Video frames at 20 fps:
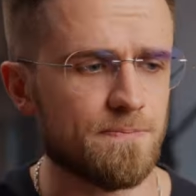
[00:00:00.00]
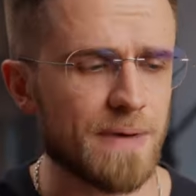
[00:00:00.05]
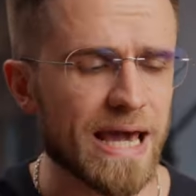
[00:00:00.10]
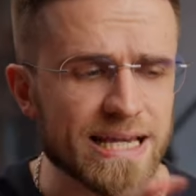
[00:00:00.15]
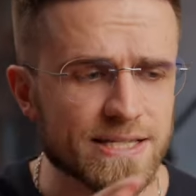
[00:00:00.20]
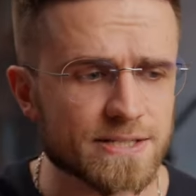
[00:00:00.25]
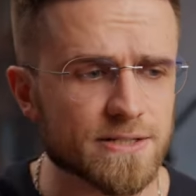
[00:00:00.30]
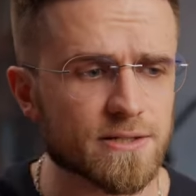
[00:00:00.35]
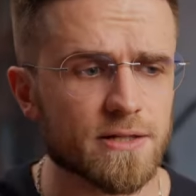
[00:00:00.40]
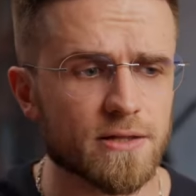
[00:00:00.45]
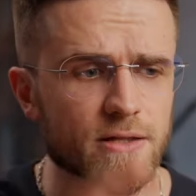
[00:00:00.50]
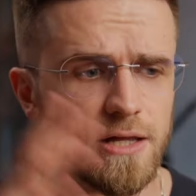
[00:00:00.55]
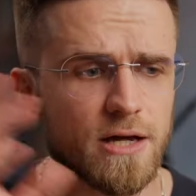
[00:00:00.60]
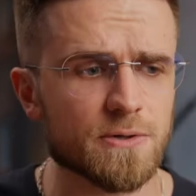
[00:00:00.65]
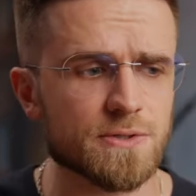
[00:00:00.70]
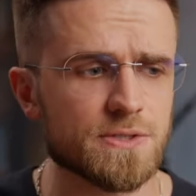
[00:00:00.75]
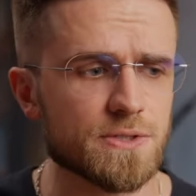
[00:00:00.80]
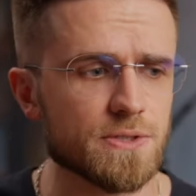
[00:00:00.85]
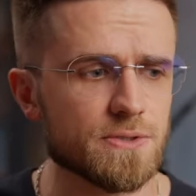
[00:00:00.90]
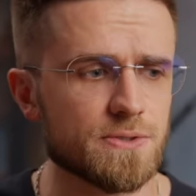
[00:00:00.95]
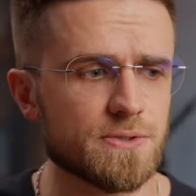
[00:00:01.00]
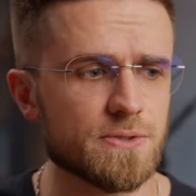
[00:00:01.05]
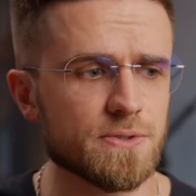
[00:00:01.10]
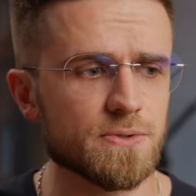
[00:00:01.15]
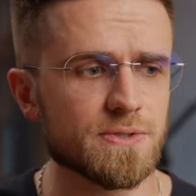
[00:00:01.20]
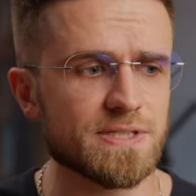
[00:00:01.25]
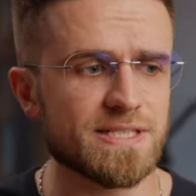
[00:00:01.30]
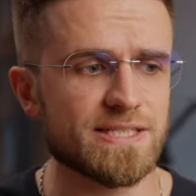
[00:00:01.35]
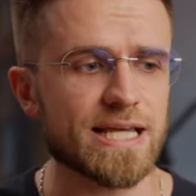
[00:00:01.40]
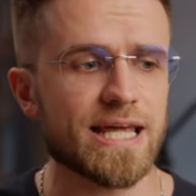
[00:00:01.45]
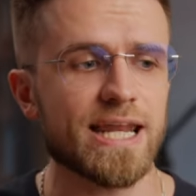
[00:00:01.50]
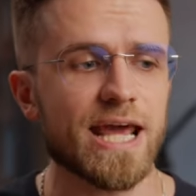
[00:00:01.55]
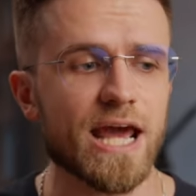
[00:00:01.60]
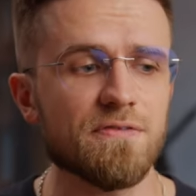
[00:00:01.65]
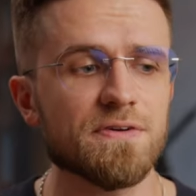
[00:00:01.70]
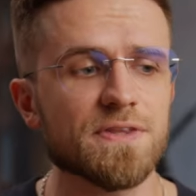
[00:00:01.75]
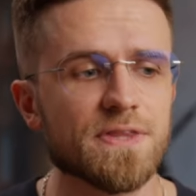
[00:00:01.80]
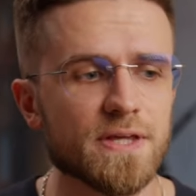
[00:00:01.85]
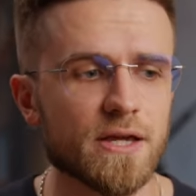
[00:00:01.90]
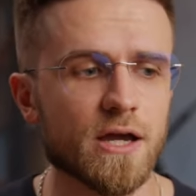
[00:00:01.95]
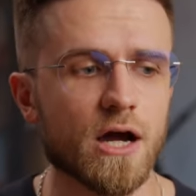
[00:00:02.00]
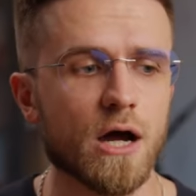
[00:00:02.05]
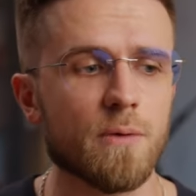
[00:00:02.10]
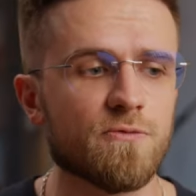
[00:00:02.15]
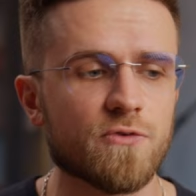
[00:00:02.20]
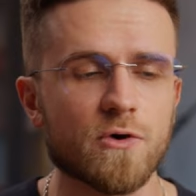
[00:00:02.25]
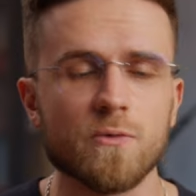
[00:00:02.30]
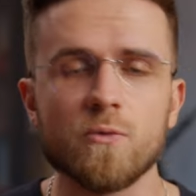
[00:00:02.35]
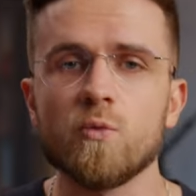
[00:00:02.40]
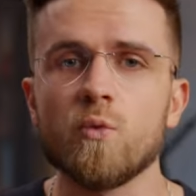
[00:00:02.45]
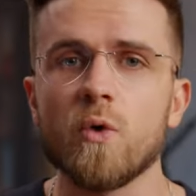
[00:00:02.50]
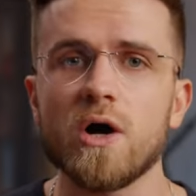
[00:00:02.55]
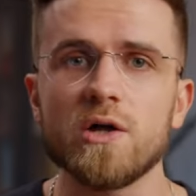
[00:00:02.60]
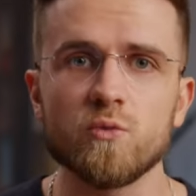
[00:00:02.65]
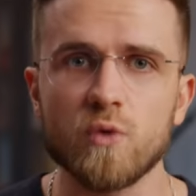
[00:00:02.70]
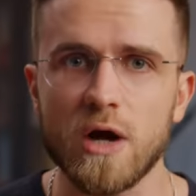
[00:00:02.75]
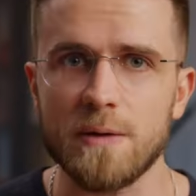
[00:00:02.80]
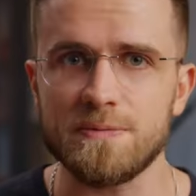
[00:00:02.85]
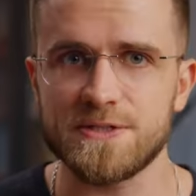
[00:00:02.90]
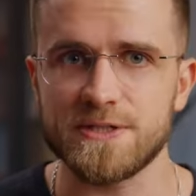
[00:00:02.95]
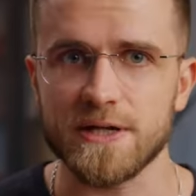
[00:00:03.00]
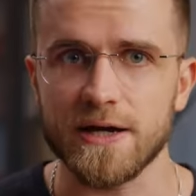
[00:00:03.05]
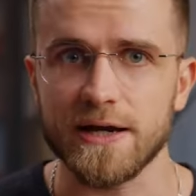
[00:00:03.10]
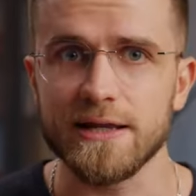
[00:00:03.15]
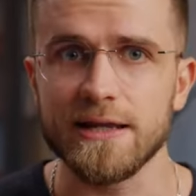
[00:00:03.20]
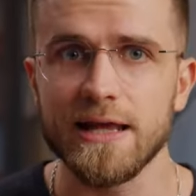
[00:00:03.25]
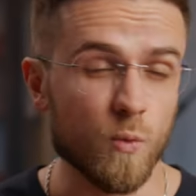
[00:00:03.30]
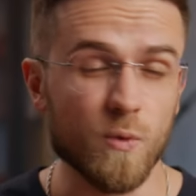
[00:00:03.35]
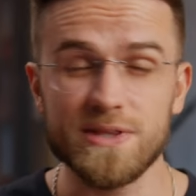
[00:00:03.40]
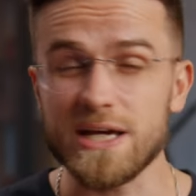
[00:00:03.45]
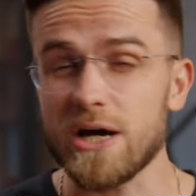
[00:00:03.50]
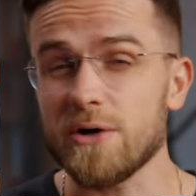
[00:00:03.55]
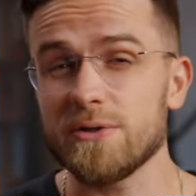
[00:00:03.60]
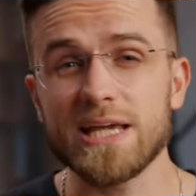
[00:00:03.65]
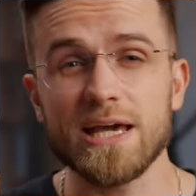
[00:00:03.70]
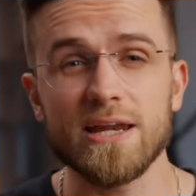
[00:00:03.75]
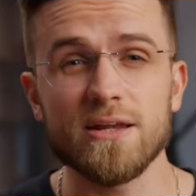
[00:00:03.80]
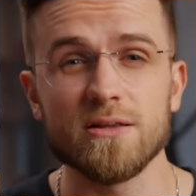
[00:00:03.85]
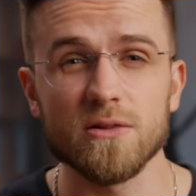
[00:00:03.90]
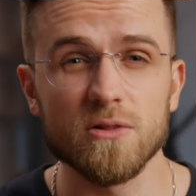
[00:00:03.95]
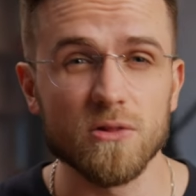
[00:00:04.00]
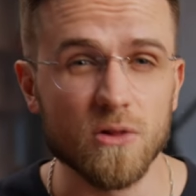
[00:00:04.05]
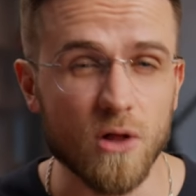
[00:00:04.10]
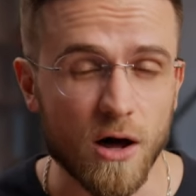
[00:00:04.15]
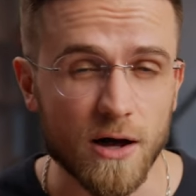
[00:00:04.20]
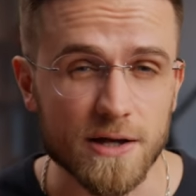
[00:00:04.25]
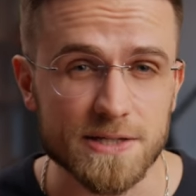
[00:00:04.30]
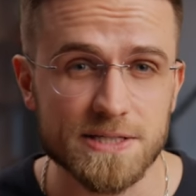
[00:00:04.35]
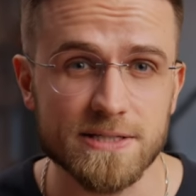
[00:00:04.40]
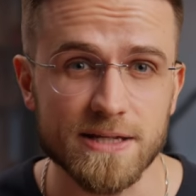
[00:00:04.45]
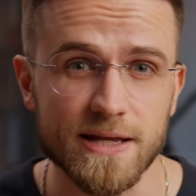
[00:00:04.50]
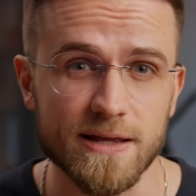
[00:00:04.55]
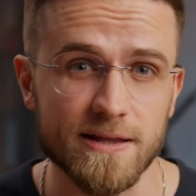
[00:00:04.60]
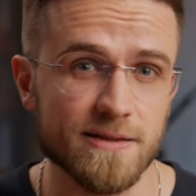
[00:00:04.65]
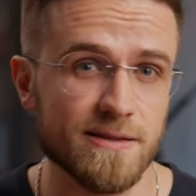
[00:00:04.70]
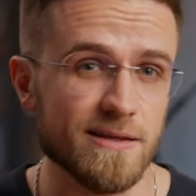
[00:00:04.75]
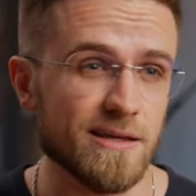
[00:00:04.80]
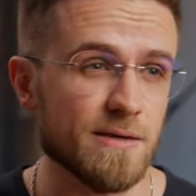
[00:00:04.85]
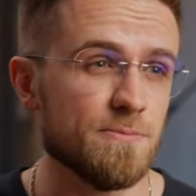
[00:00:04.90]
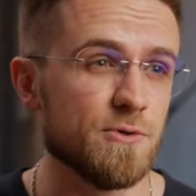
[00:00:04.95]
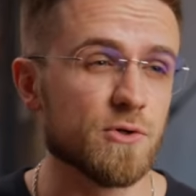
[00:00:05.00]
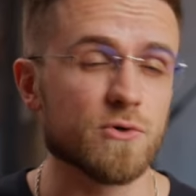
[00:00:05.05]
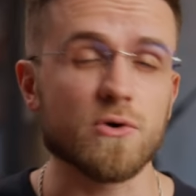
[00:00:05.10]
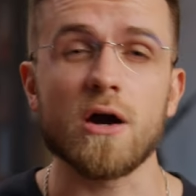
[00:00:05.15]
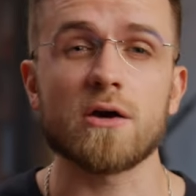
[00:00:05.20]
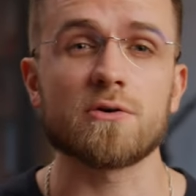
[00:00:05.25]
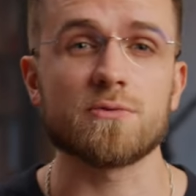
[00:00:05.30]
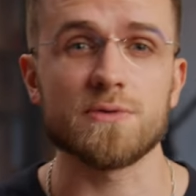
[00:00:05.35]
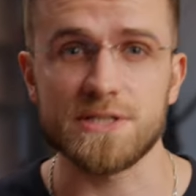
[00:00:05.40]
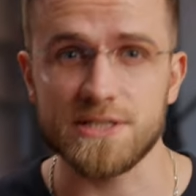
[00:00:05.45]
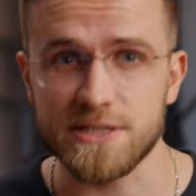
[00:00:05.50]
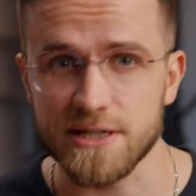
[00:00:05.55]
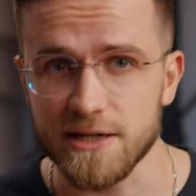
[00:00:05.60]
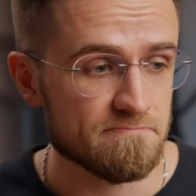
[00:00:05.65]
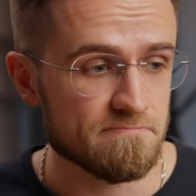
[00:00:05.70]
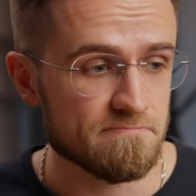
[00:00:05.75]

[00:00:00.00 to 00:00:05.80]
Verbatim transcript: Basically allows you to set everything up from one website without getting lost lost in the bureaucracy.